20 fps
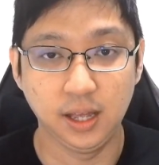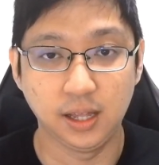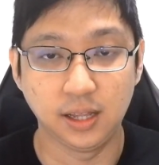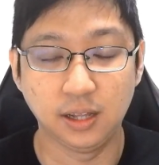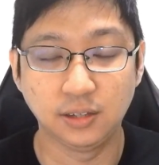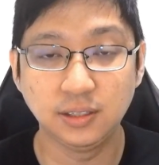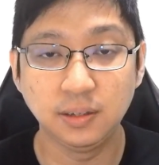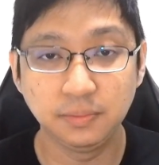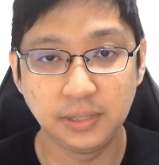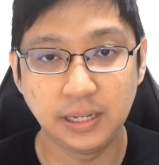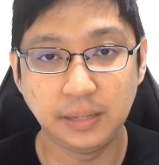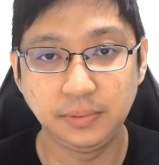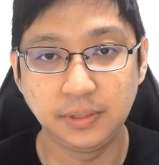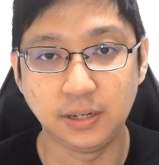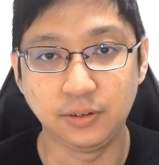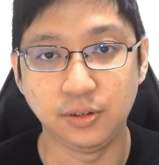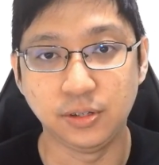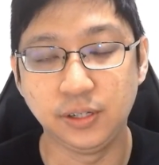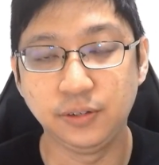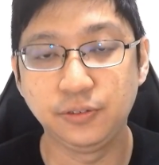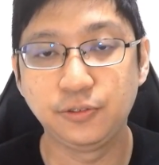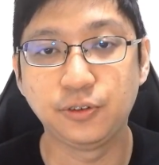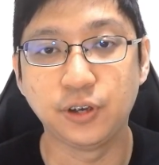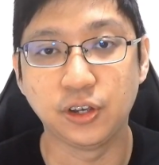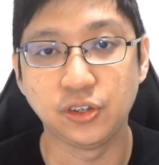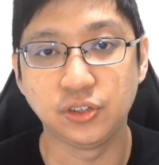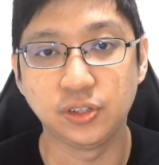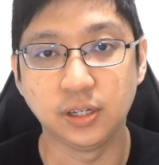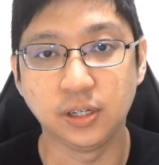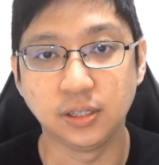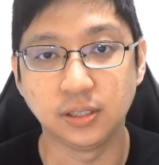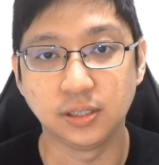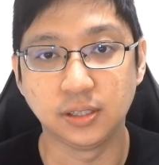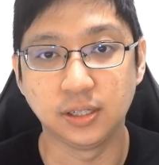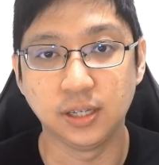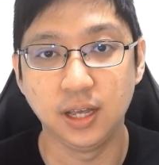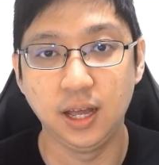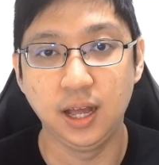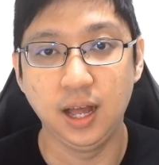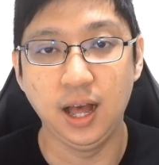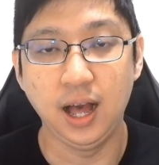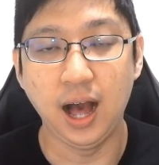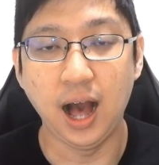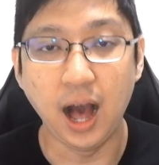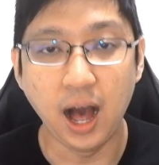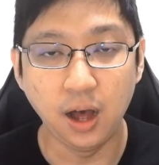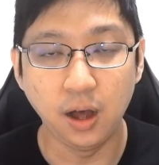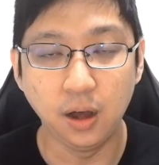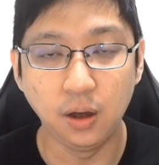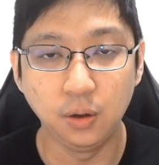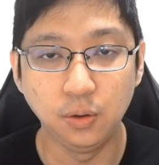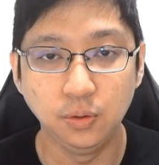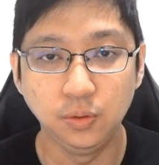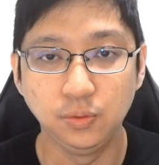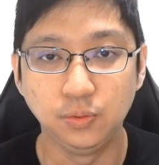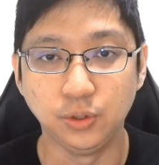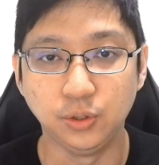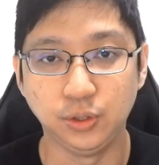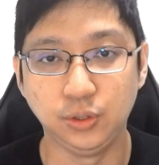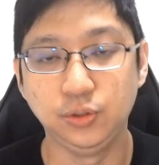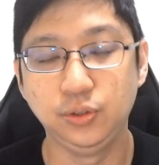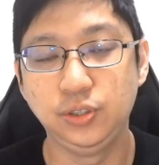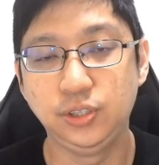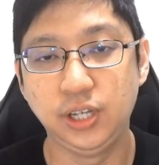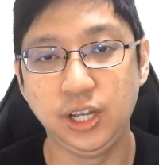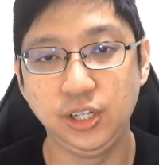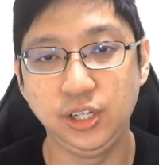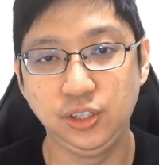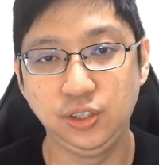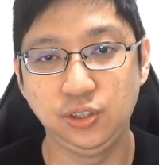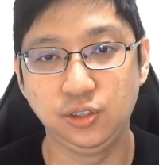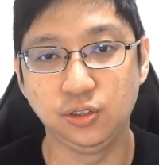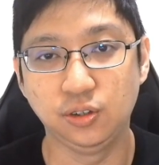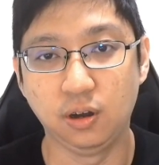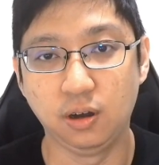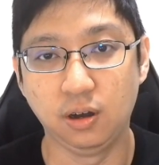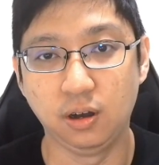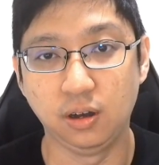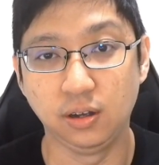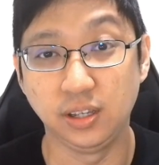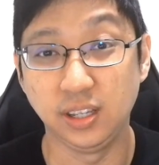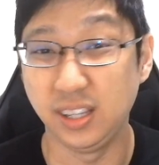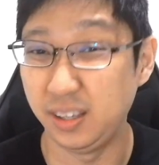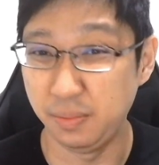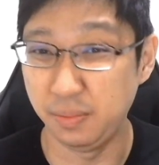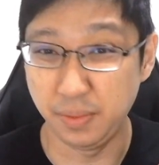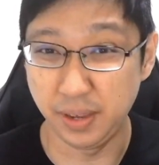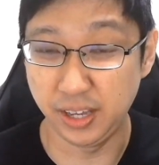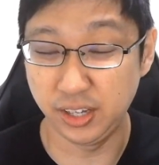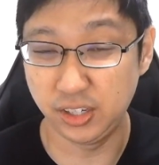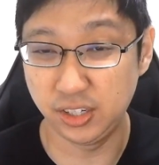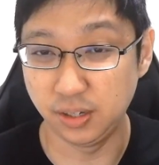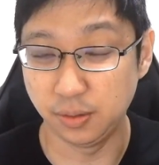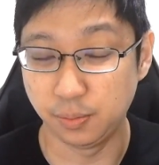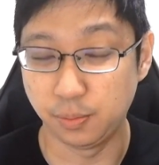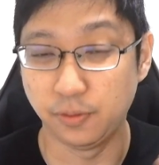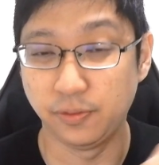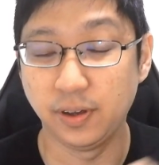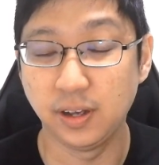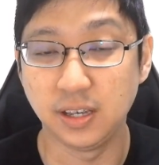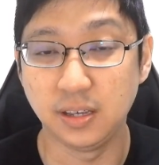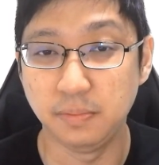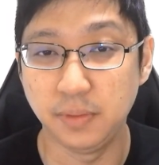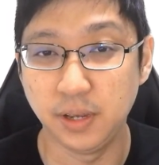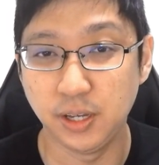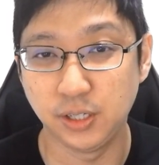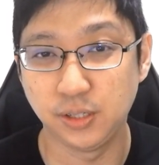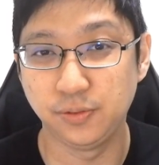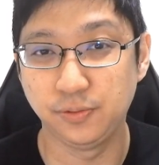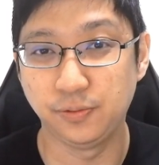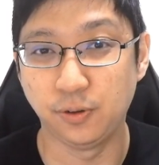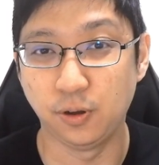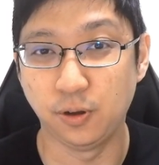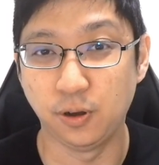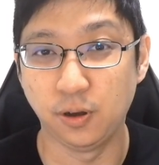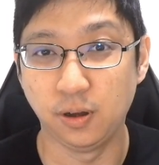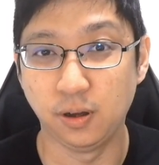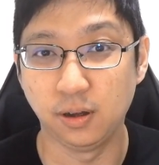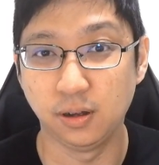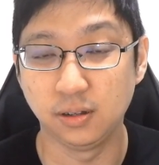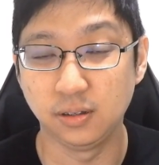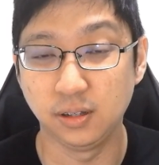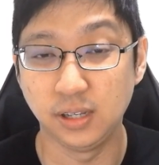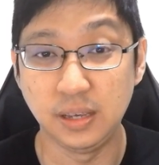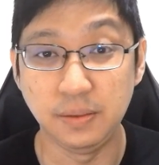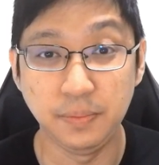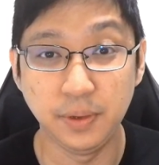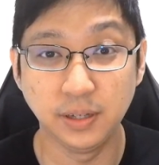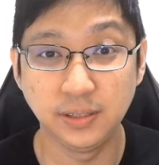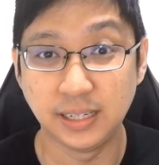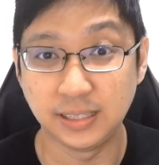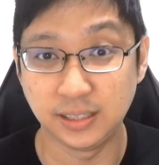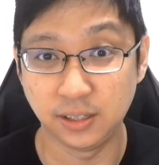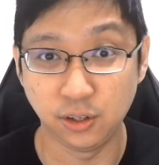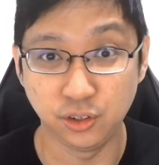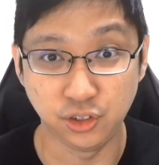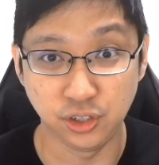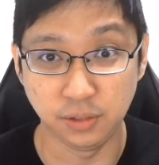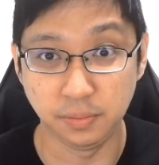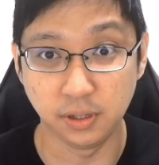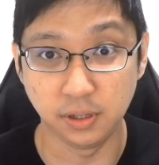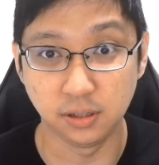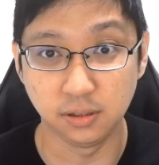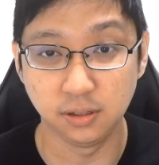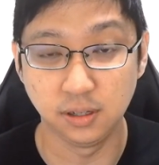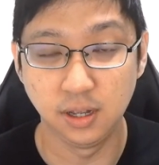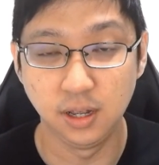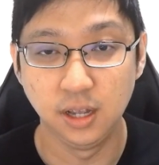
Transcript: Now, sometimes I receive questions, how would you change your image, your profile image for emails that's not Gmail?